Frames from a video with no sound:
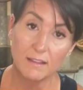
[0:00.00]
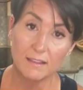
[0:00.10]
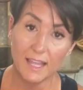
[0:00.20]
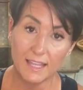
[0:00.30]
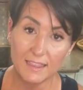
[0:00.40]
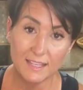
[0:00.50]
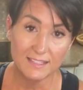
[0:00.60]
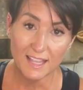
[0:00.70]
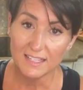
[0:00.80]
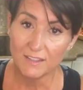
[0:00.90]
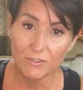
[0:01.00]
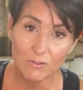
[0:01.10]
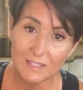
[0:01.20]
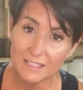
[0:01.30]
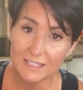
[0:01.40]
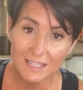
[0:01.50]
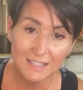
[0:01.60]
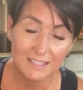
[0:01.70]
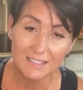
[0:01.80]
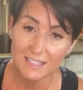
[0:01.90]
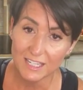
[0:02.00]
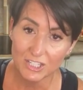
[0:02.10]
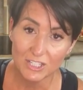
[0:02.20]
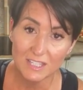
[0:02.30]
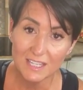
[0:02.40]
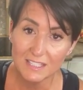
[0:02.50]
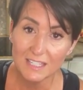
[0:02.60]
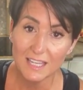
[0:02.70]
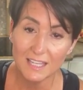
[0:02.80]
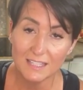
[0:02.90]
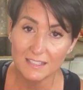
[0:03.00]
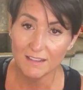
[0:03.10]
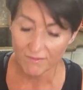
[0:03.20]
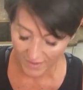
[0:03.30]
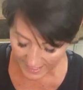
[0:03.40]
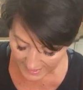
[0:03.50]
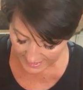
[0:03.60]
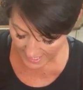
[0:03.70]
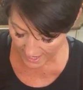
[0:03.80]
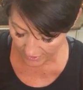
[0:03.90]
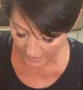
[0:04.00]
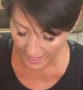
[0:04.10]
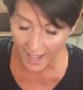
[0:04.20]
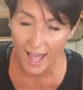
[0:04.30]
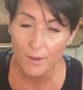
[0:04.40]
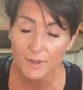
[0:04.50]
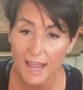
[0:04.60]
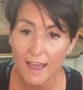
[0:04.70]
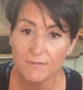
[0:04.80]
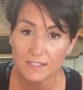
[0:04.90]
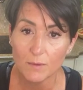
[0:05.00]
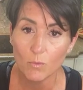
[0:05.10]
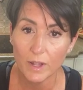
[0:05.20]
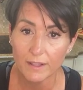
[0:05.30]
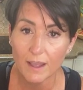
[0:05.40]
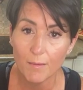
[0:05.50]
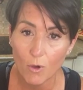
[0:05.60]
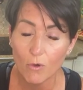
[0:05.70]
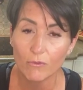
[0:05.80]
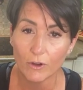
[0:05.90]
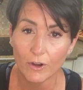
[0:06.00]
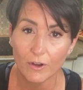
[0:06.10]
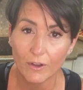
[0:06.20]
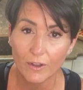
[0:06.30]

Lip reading: like this, guys, if you can see this dish, this is fancy town. Like I would have someone come over